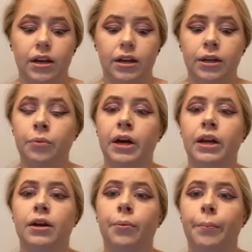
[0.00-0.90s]
He
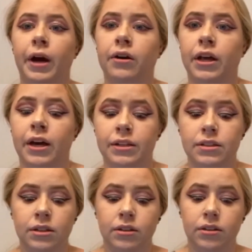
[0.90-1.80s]
waited,
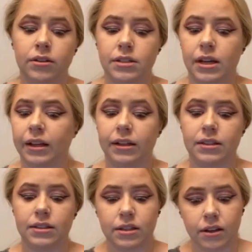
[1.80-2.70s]
paralyzed.
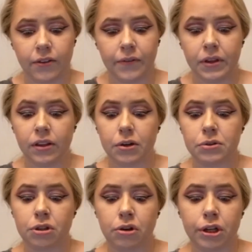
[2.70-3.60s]
Silence. There was
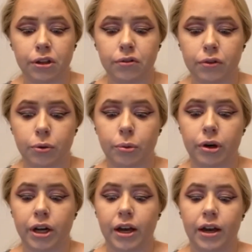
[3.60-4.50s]
a creak in the
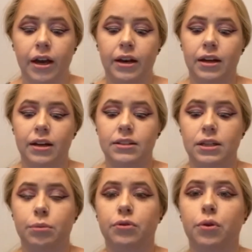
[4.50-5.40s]
floorboard an
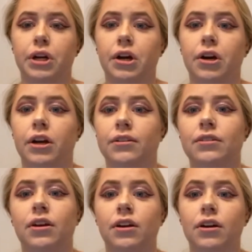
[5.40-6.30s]
instant before he heard it.
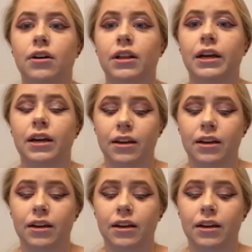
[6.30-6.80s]
Click.